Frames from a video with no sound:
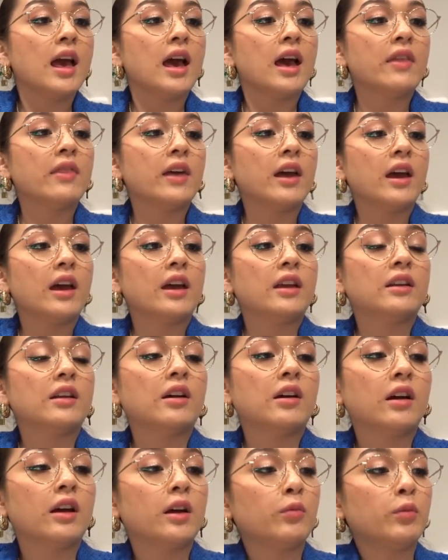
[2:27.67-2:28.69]
And then
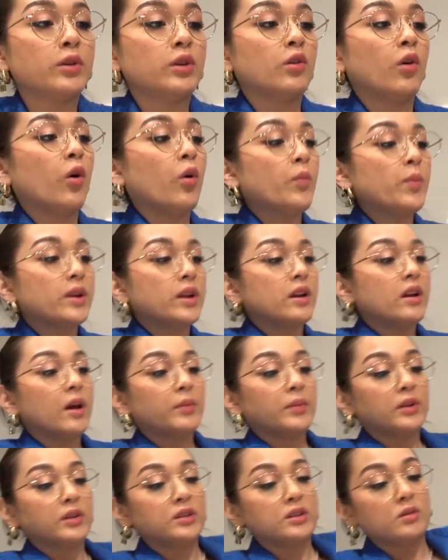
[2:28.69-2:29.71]
when you open it
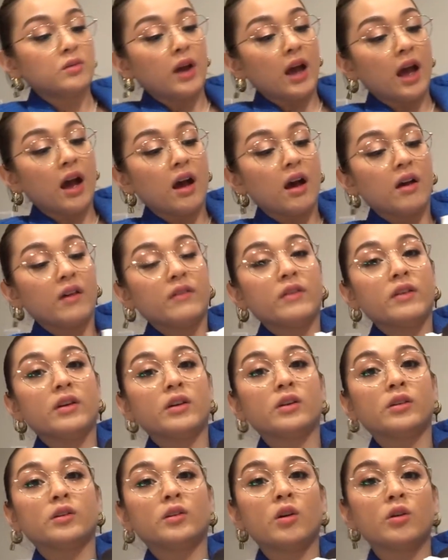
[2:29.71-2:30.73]
up, you do have
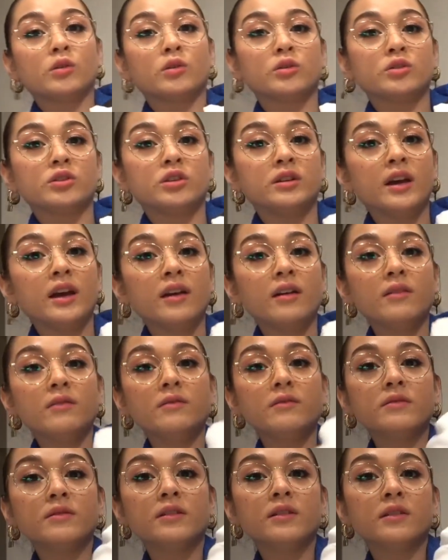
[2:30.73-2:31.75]
Coco Chanel
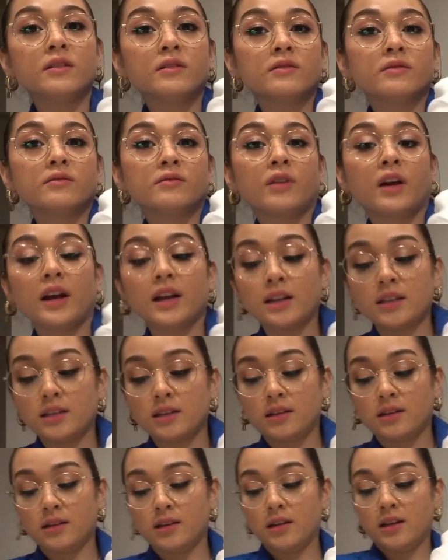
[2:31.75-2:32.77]
right
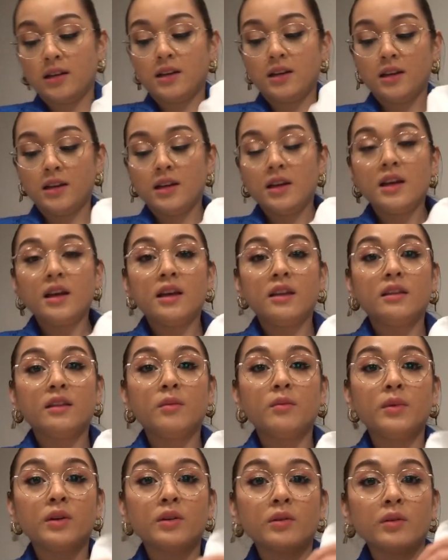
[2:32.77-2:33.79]
in the
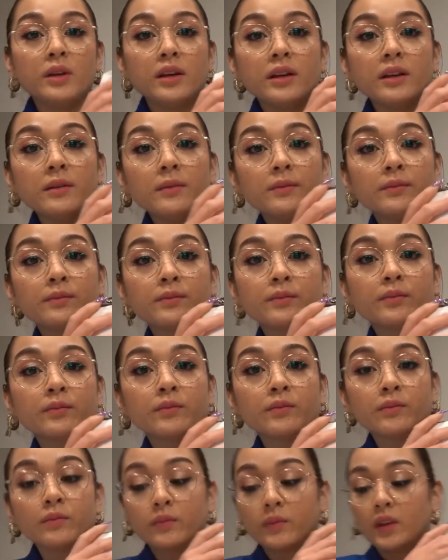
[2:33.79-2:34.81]
middle here.
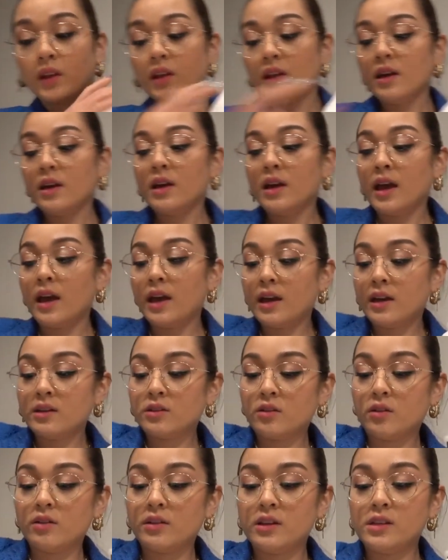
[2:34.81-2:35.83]
And
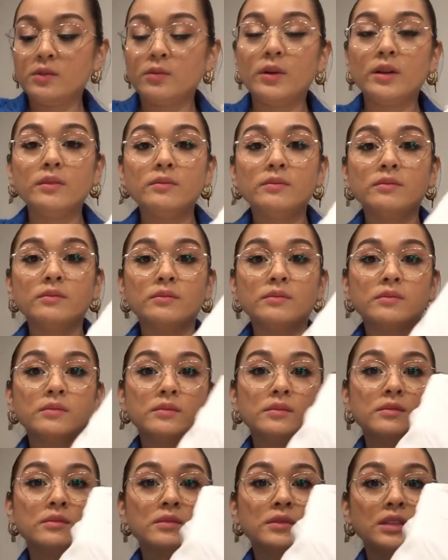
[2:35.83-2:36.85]
on this one,
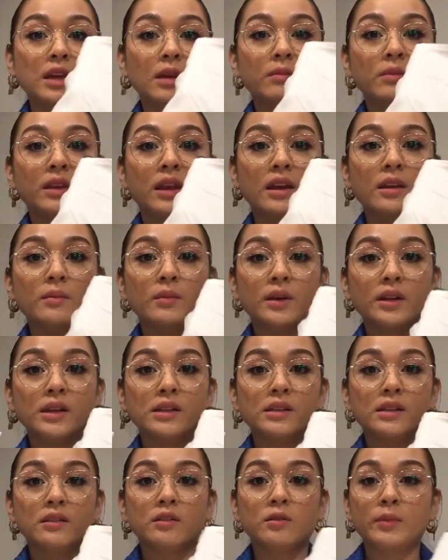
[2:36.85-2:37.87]
same thing, but
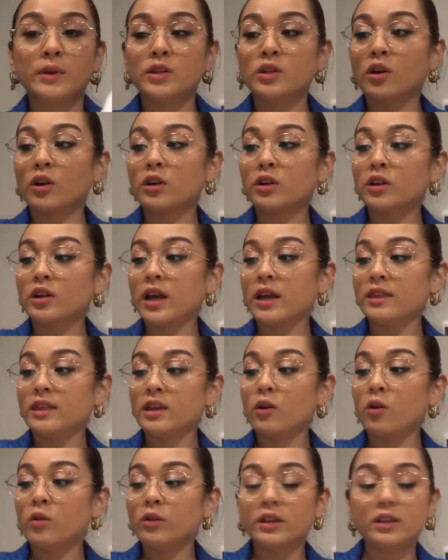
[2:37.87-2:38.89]
it's a little bit darker. I think
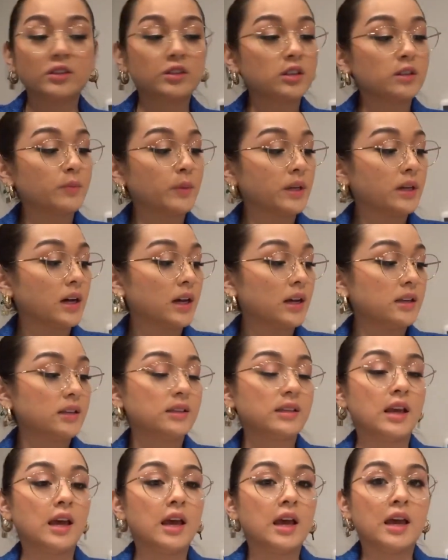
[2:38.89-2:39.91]
only just because
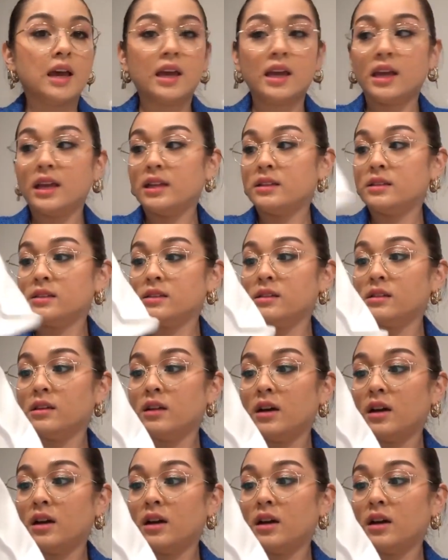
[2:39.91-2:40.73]
it's